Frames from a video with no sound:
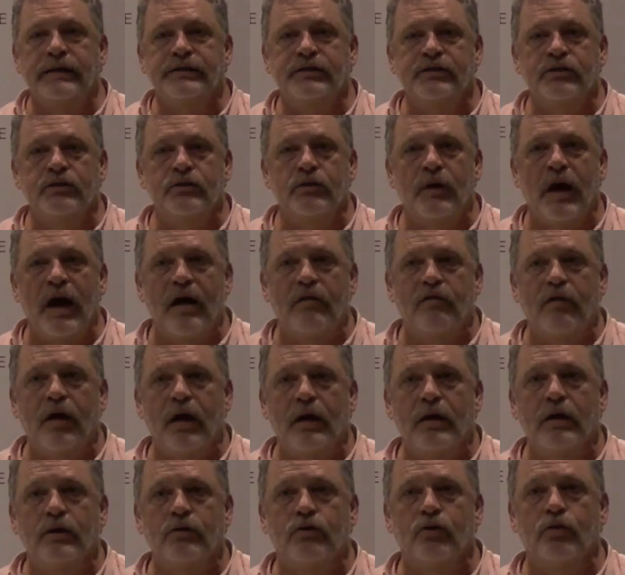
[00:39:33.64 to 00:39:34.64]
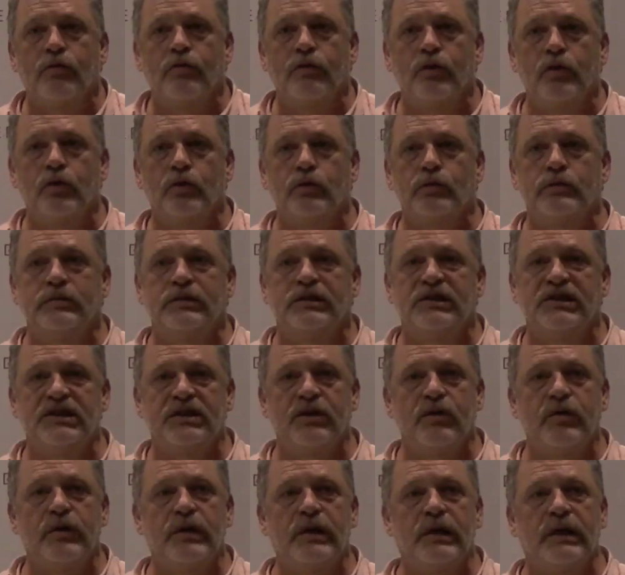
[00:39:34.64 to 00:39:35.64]
As to have I interviewed
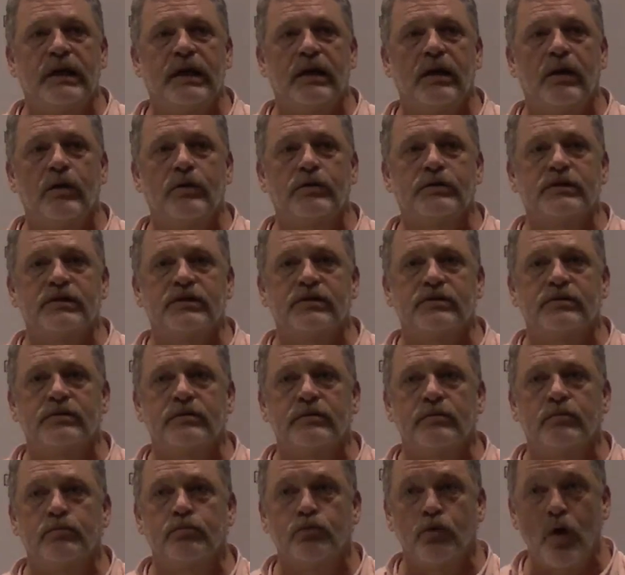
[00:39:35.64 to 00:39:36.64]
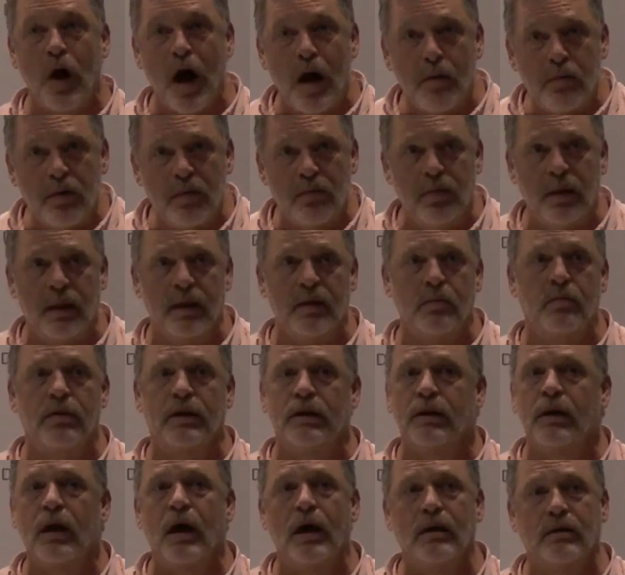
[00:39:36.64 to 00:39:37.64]
serial killers, probably,
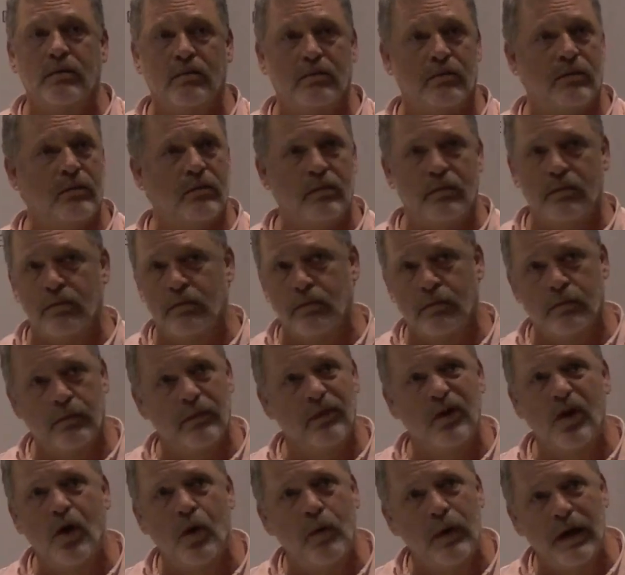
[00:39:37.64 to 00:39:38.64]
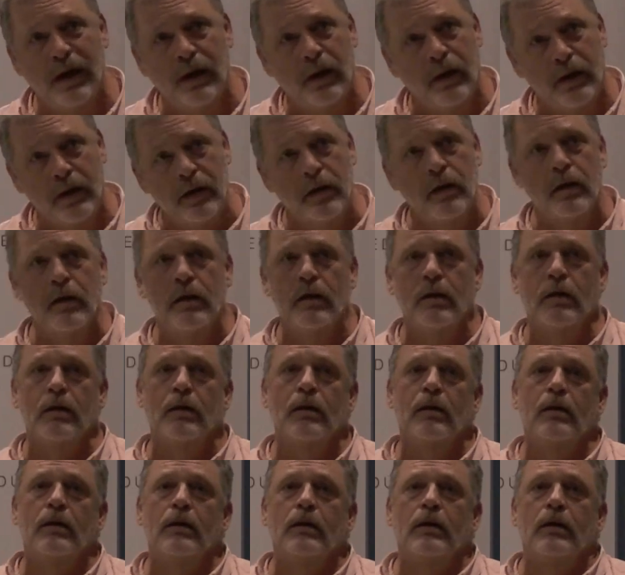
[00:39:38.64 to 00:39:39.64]
but not knowingly.
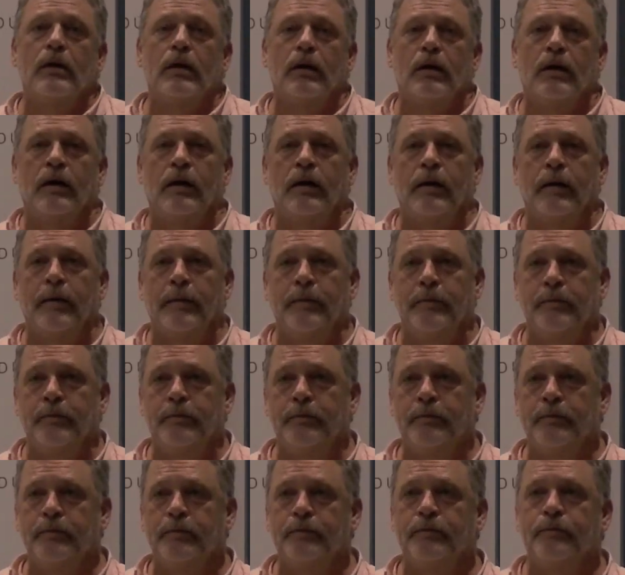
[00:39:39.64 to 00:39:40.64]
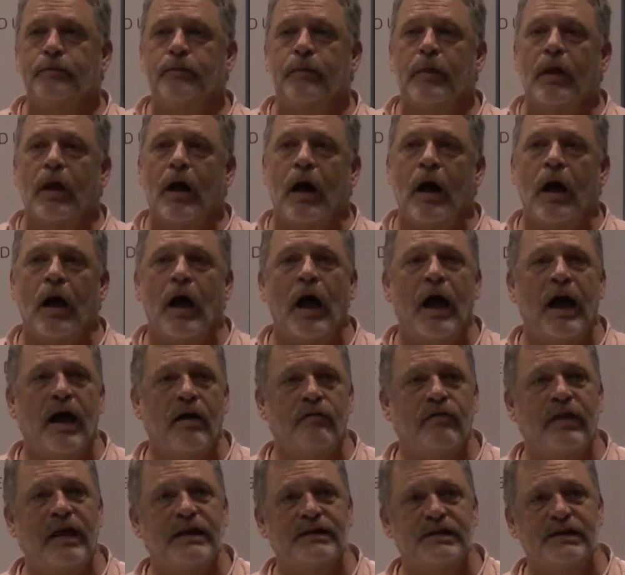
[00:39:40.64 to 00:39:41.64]
Um, I
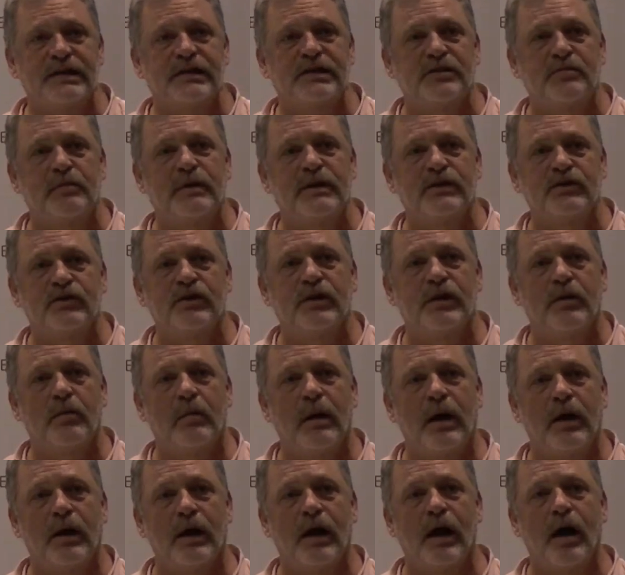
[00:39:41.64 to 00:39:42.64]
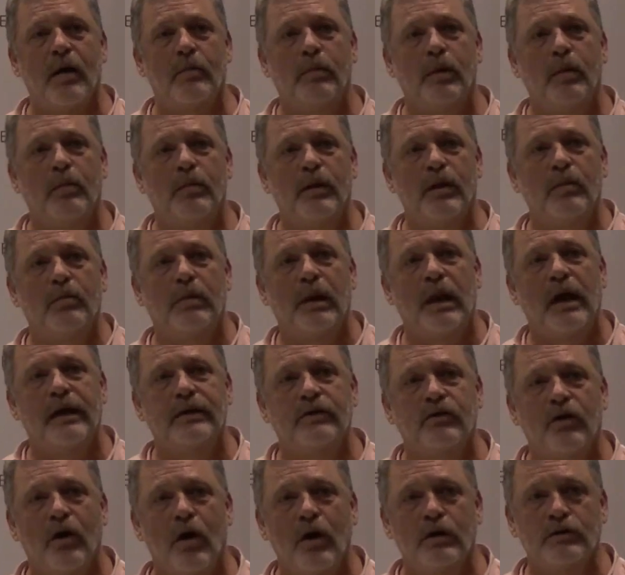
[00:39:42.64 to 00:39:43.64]
have that suspicion about a couple of people I
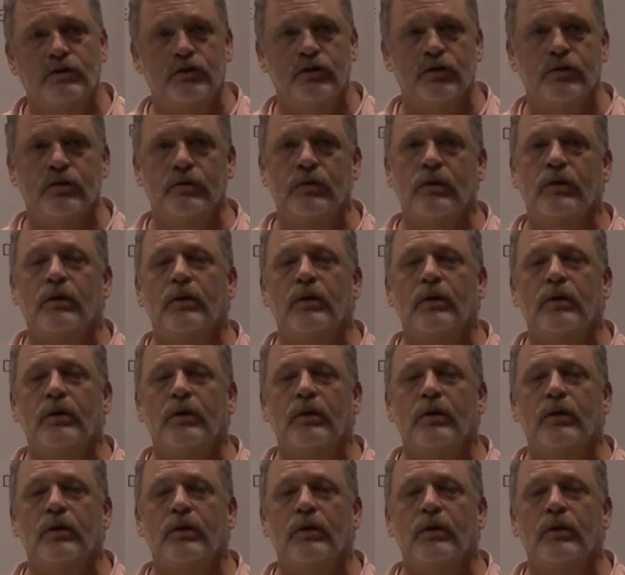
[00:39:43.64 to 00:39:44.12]
talked to.